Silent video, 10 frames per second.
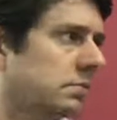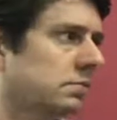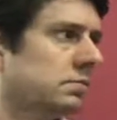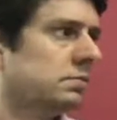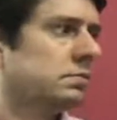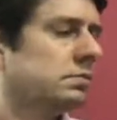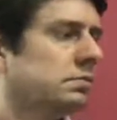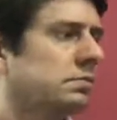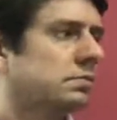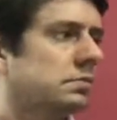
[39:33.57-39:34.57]

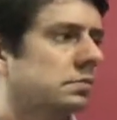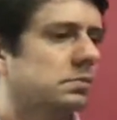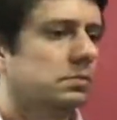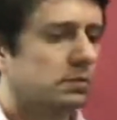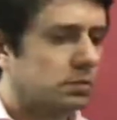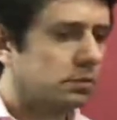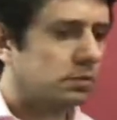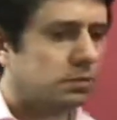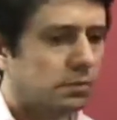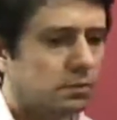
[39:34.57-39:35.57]

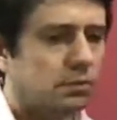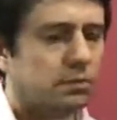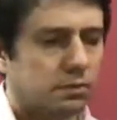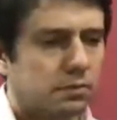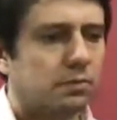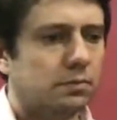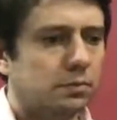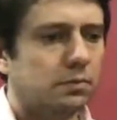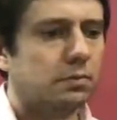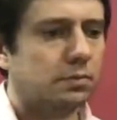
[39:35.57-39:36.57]

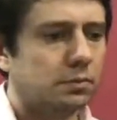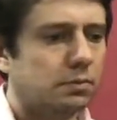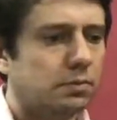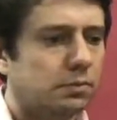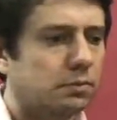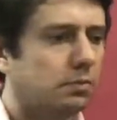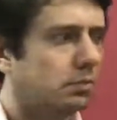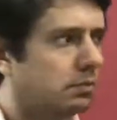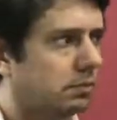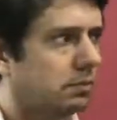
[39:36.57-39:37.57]

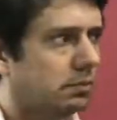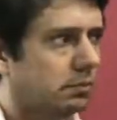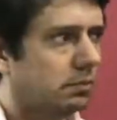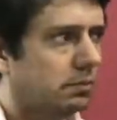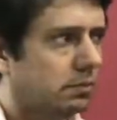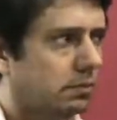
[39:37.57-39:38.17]
The person shown says nothing.